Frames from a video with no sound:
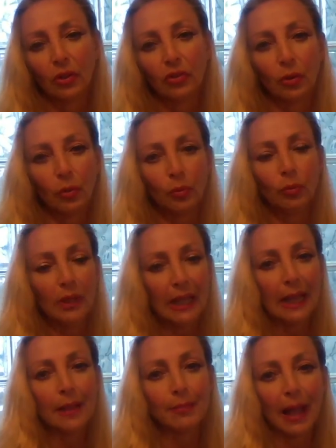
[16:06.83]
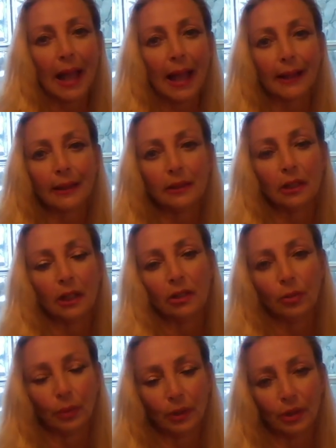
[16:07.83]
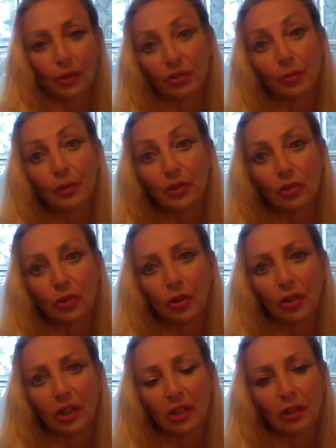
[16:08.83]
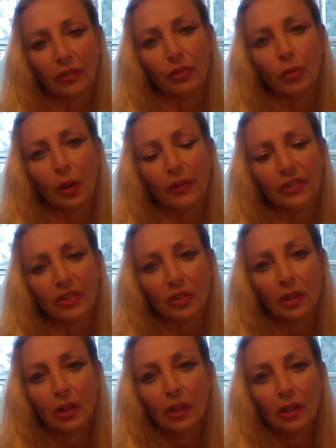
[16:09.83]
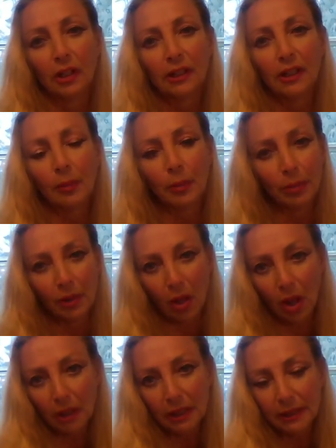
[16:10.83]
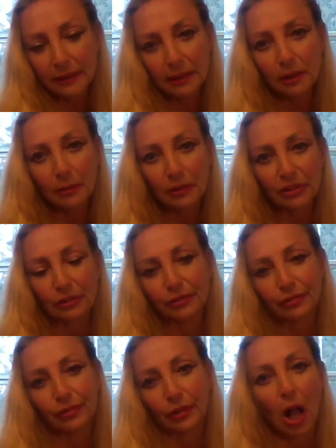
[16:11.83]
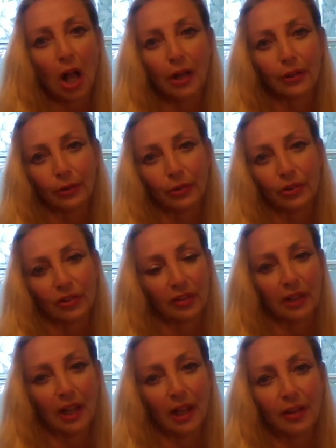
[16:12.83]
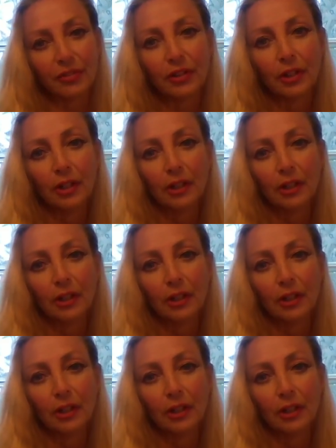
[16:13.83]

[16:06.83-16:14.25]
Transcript: So we came back and you weren't here, so we just took it. And if you want these couple belongings that you must have forgotten or just left,